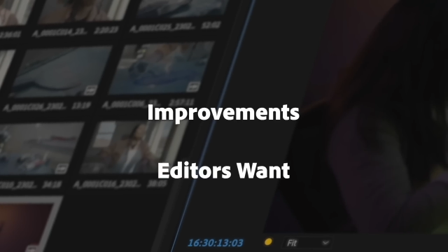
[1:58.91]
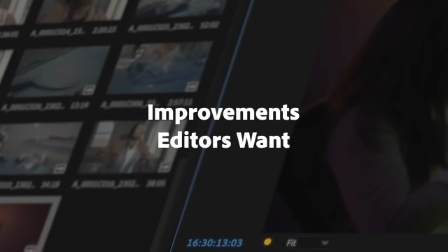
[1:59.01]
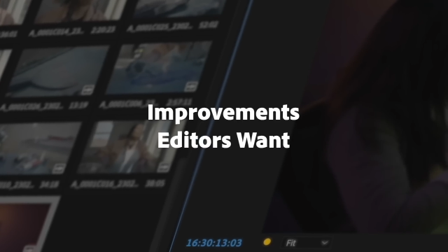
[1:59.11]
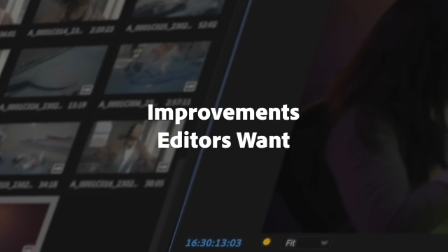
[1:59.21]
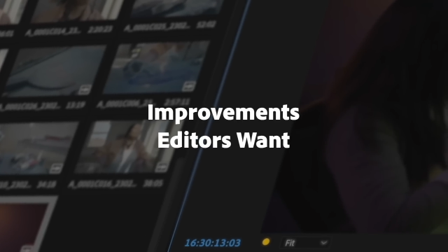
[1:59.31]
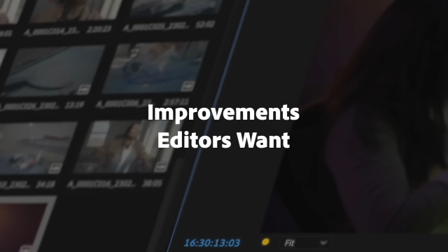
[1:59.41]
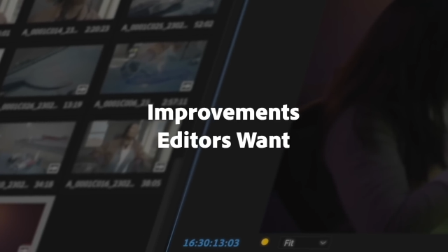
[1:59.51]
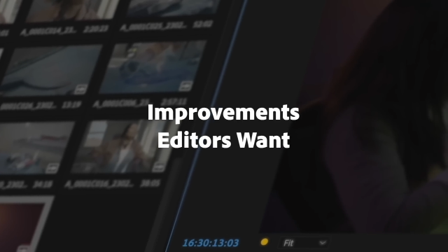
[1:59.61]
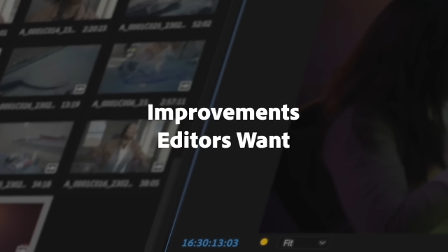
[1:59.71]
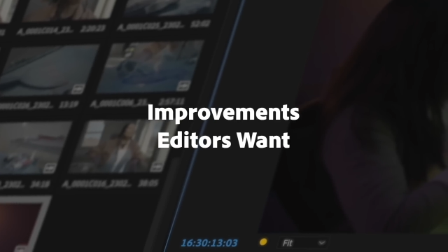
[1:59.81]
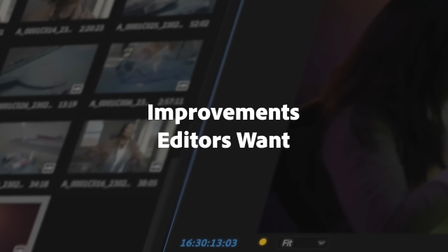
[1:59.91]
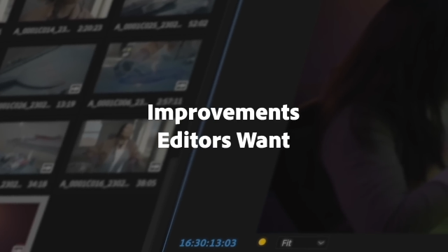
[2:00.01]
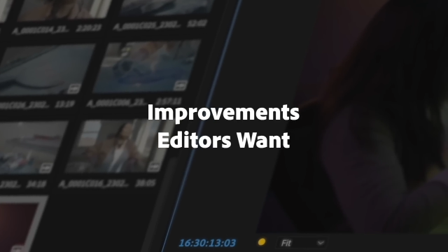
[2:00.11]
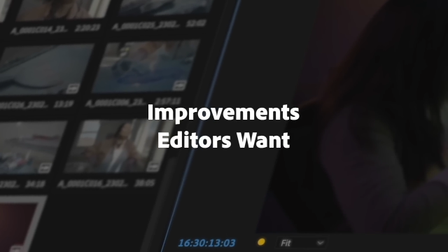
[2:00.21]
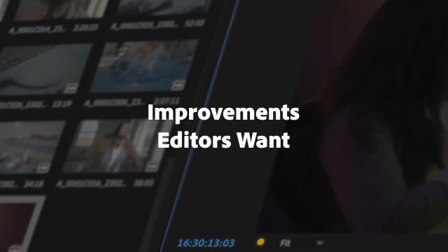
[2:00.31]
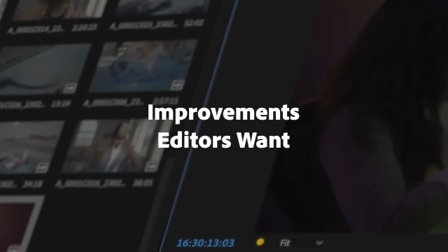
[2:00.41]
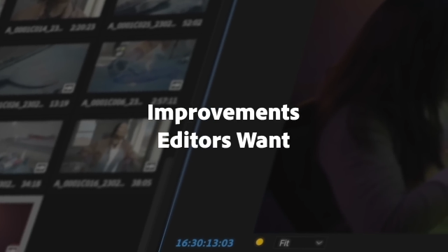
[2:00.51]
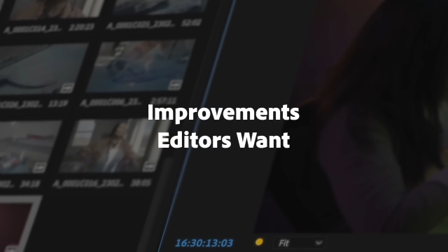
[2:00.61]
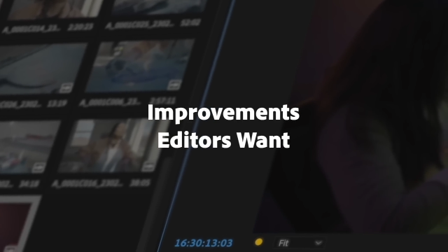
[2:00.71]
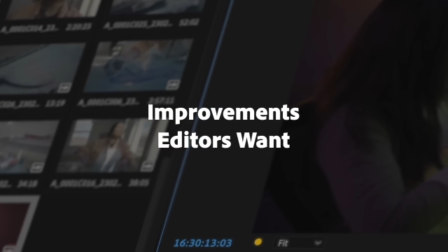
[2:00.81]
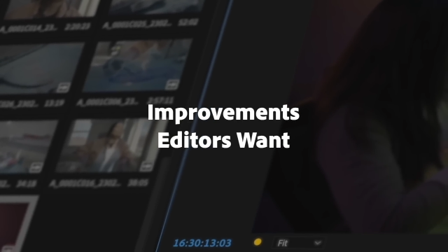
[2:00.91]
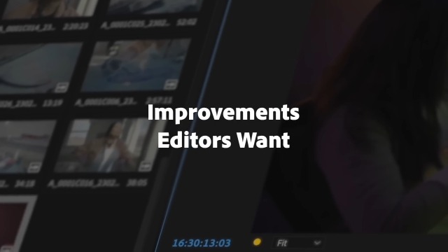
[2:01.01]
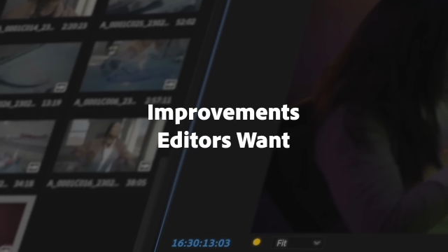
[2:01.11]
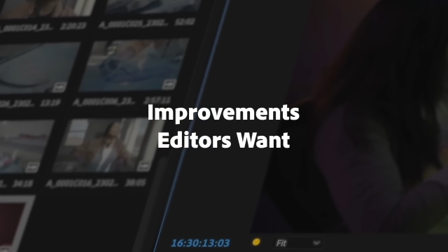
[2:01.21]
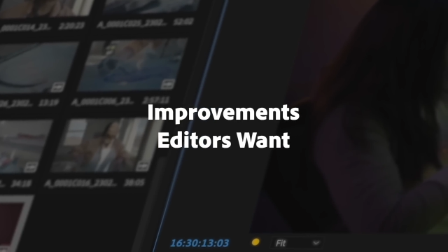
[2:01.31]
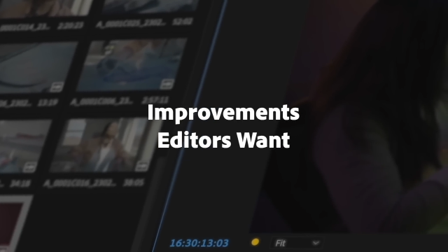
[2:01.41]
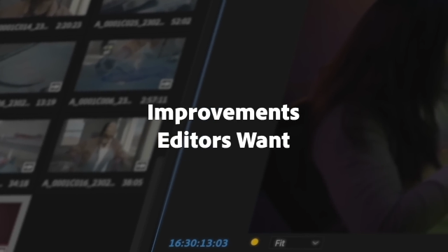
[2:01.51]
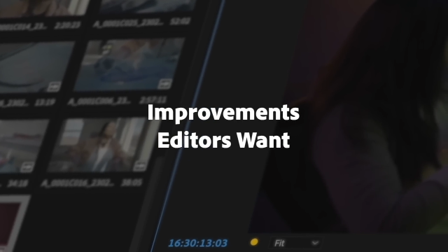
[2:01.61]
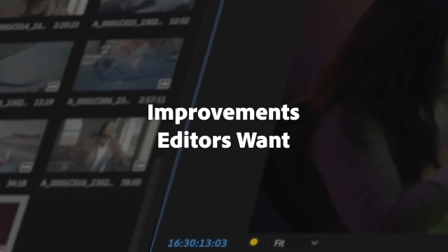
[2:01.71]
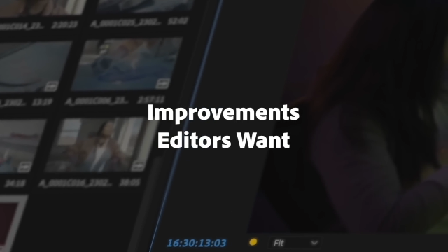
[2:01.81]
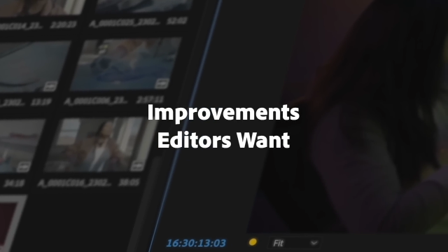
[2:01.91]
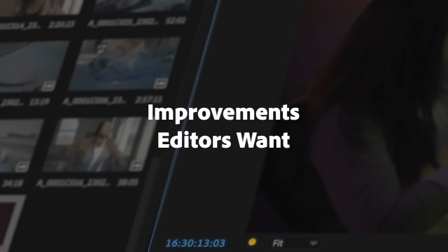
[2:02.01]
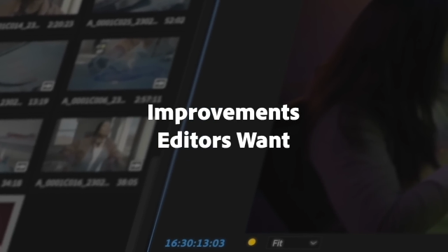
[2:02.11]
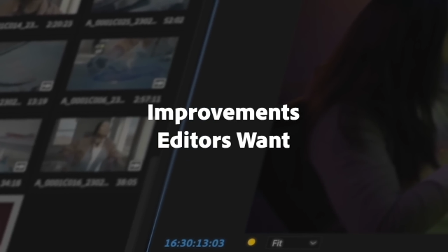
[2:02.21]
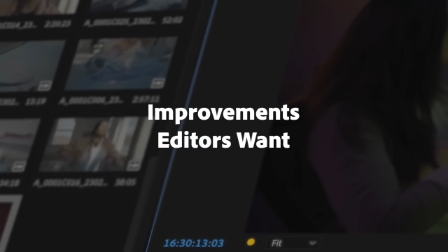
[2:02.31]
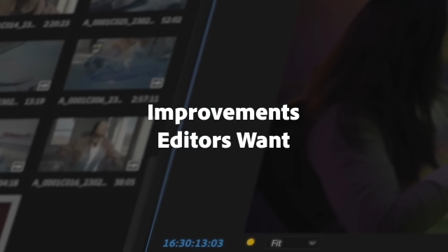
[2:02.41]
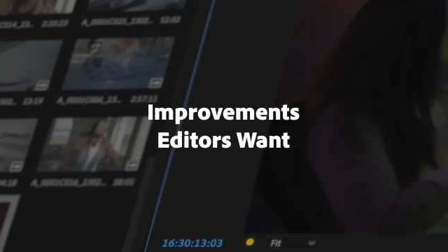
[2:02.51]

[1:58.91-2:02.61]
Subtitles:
(no speaker visible)